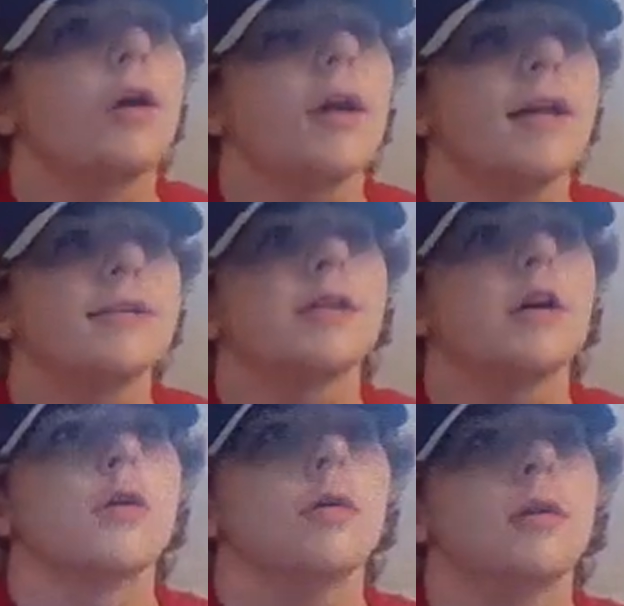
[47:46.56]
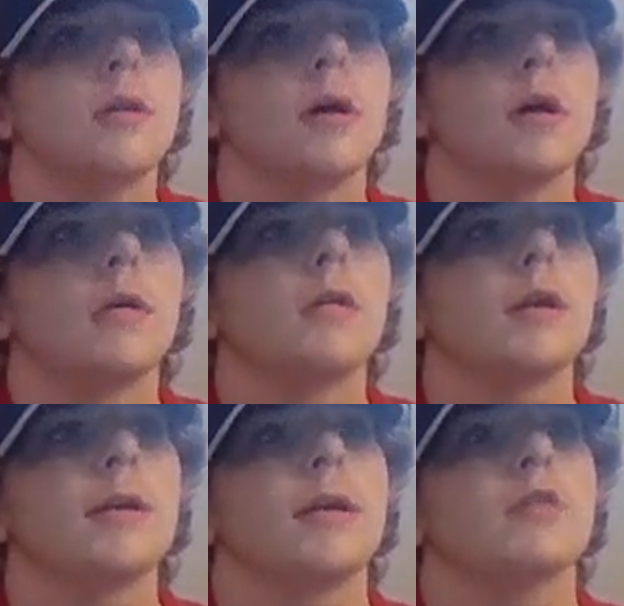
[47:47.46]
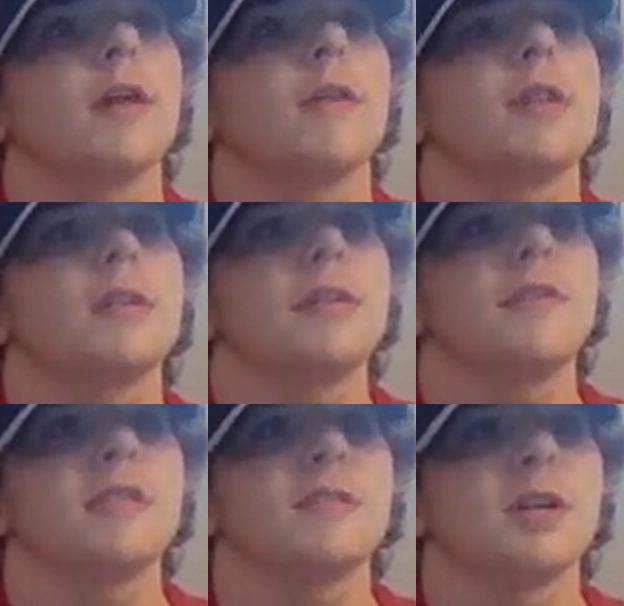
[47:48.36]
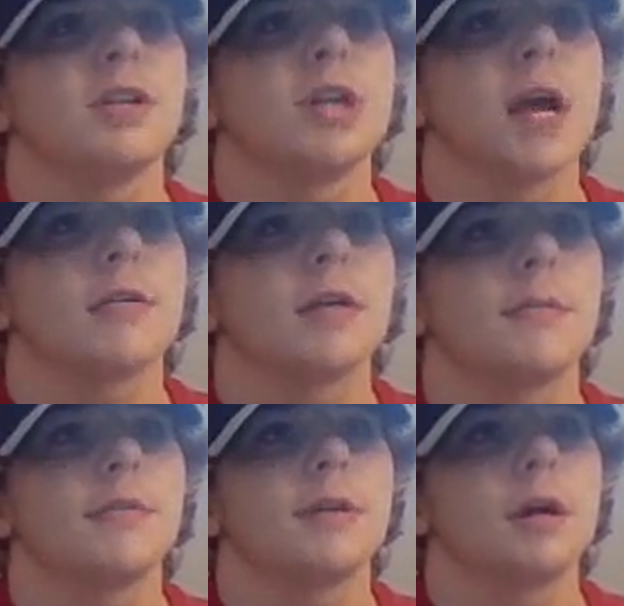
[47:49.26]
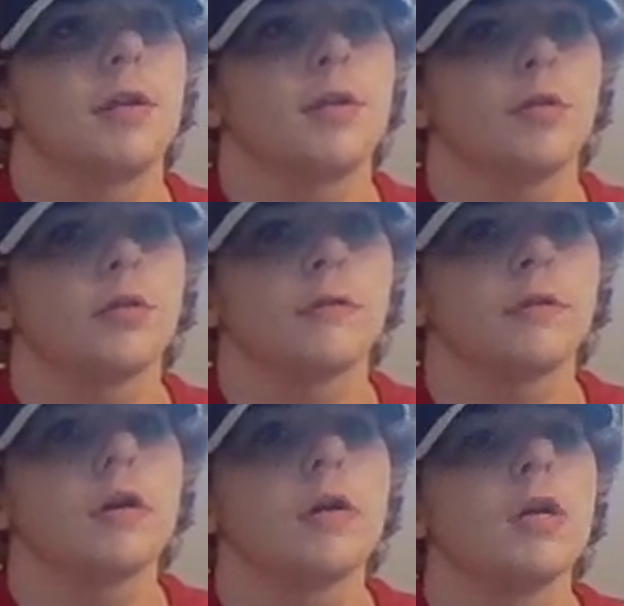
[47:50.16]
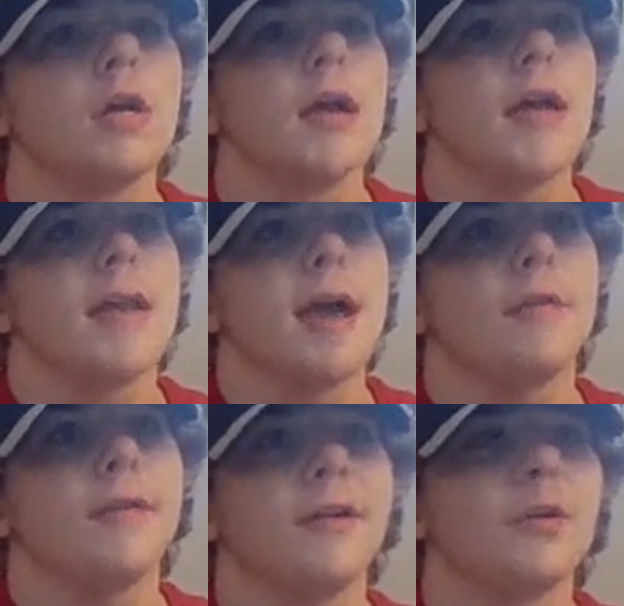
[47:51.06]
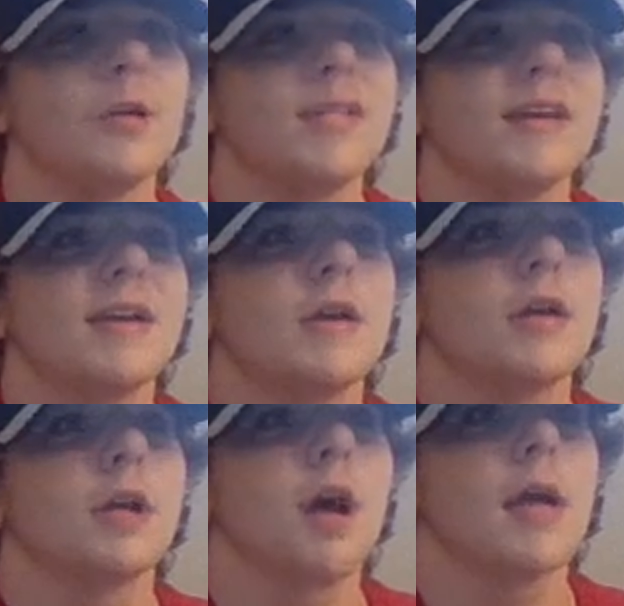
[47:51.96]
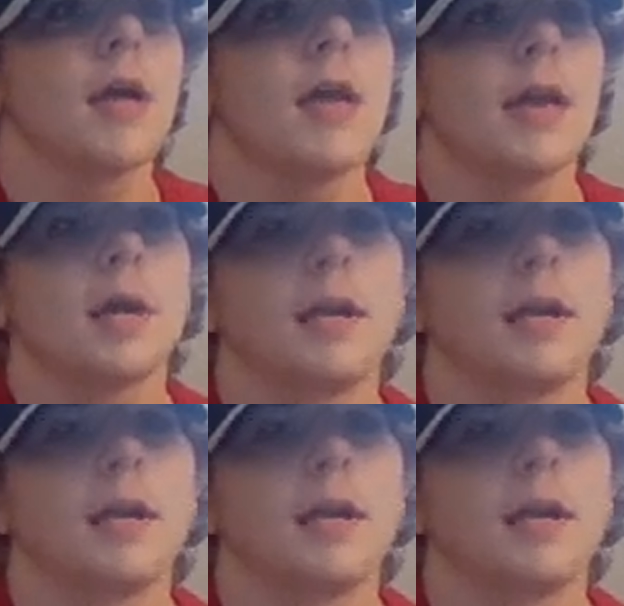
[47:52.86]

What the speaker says: Okay, so the Lightning drafted defenseman Jack Thompson, 93rd overall. And now they are once again on the clock at